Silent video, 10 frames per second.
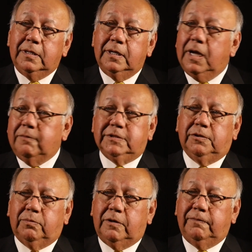None of us
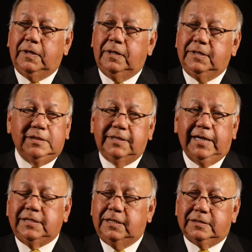are perfect. This
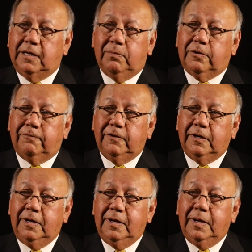nation is not perfect.